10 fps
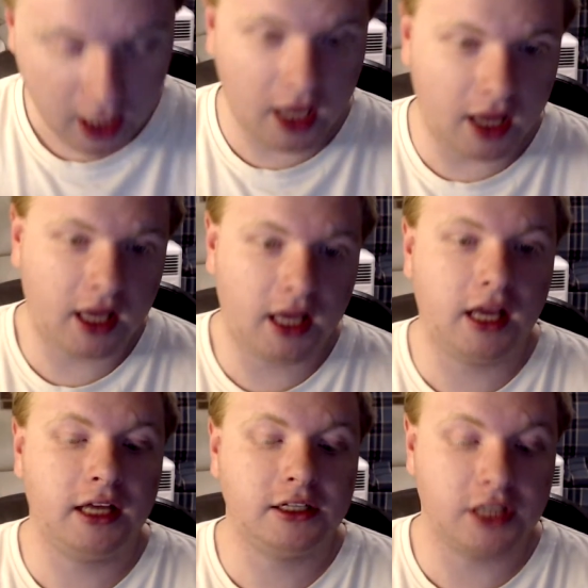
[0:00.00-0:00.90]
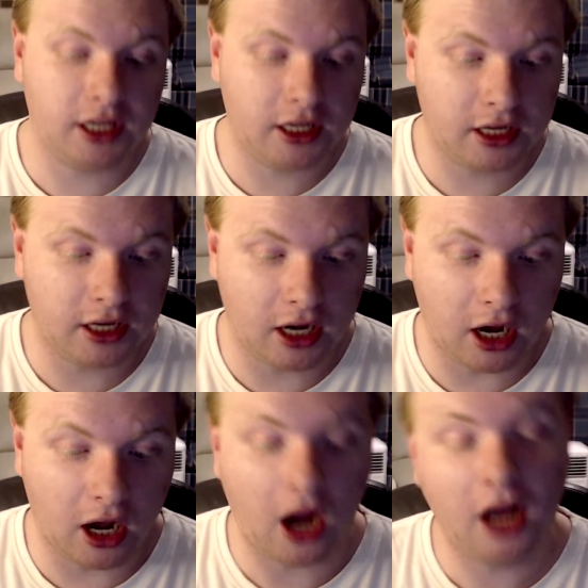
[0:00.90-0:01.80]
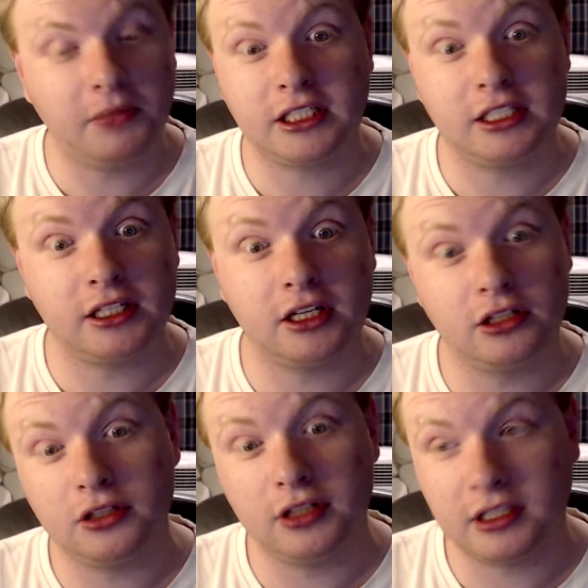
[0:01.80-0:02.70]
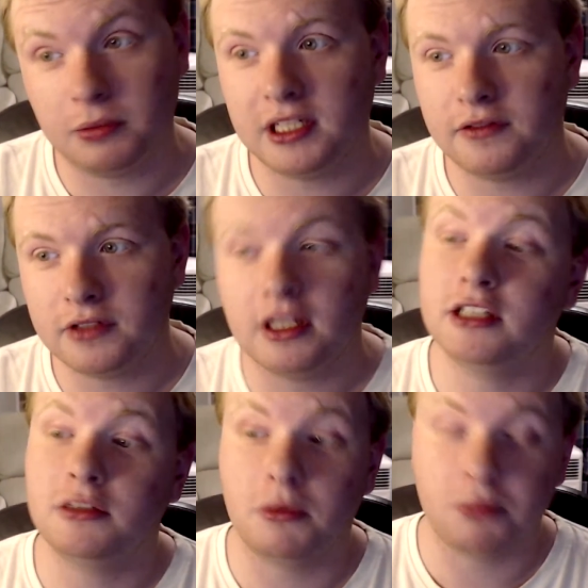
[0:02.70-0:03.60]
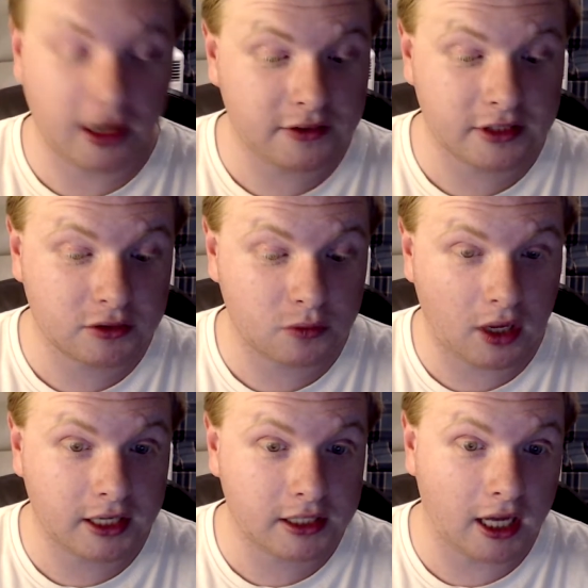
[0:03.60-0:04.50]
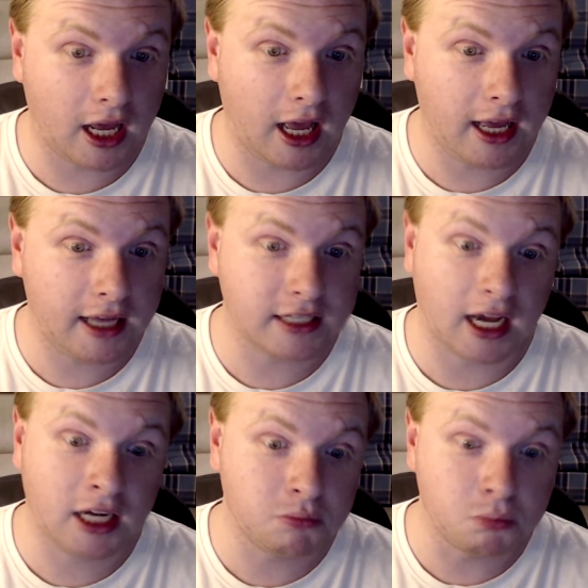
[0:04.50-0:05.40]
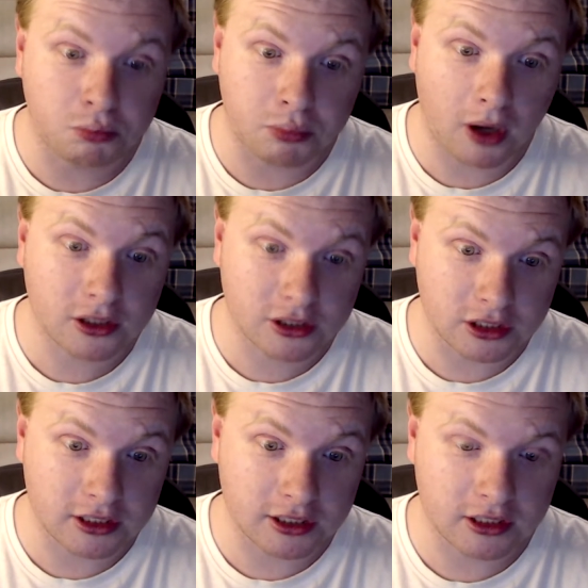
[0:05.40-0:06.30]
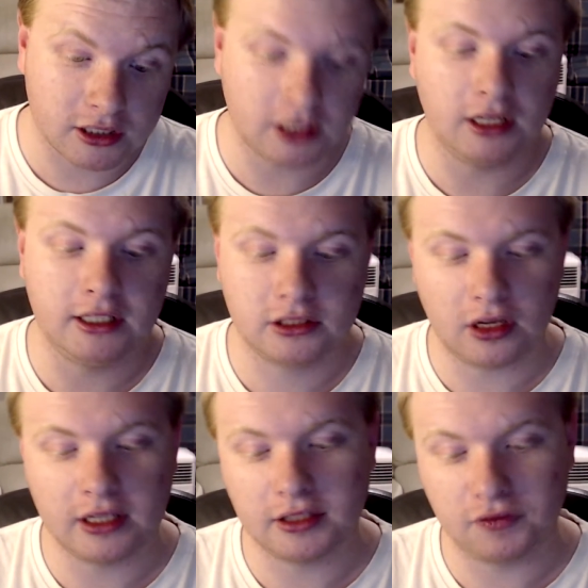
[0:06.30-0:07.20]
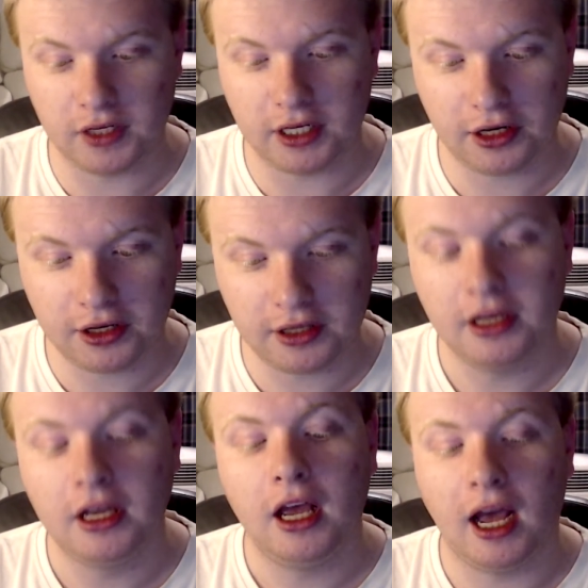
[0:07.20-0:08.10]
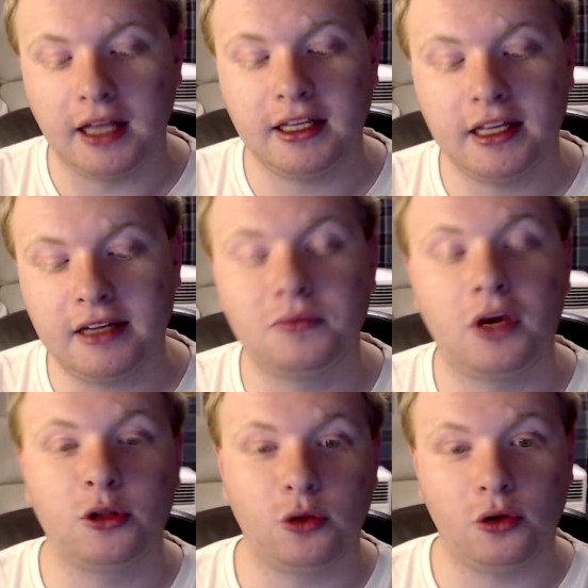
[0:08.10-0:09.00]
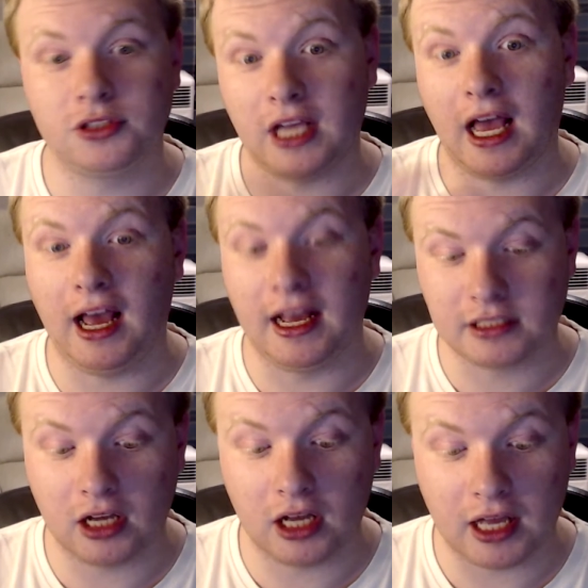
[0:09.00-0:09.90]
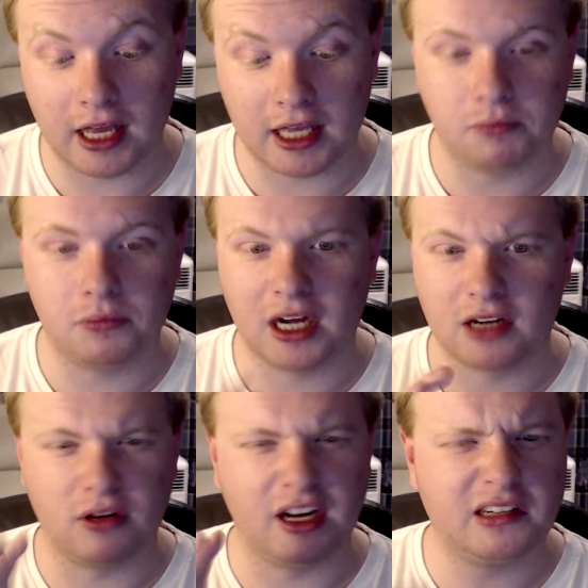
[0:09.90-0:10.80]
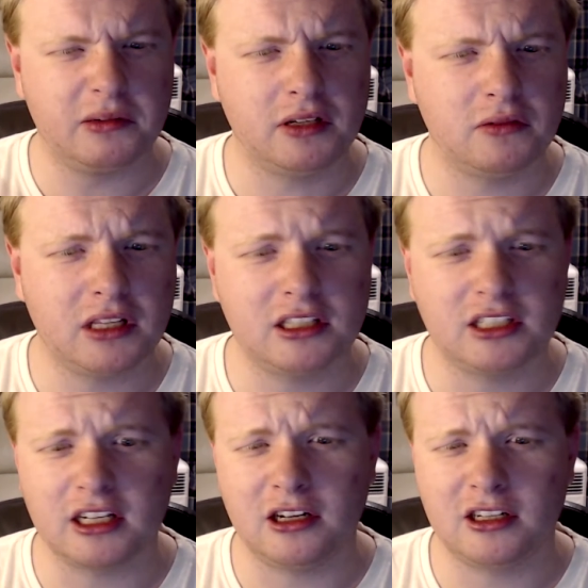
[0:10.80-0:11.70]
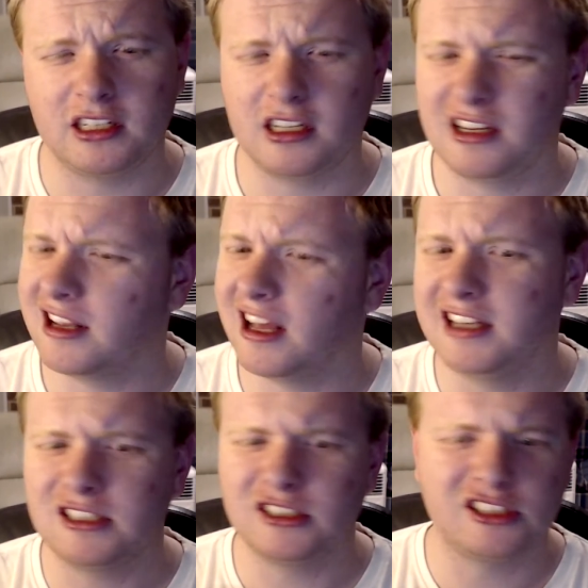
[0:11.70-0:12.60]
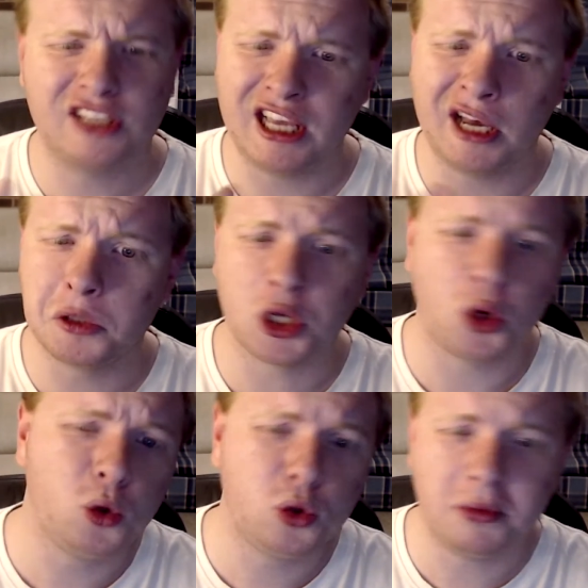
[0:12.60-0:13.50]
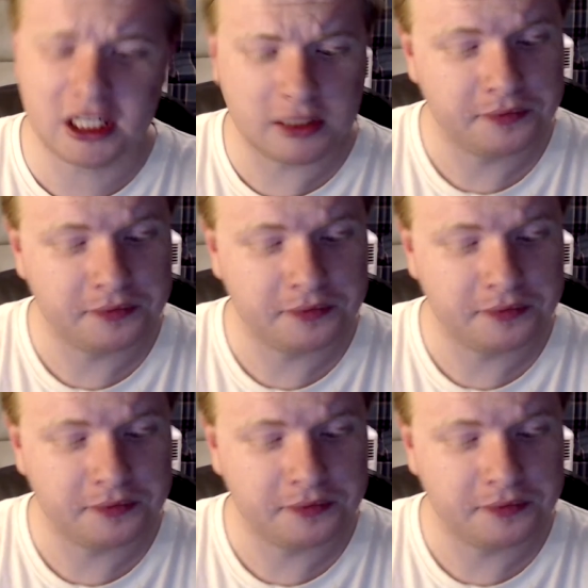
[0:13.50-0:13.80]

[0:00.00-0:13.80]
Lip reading: And I'm actually going to do this a bit differently to my previous one and unbox it inside this video and then give my thoughts as I muck around a bit with it, check the articulation, see how it goes a bit.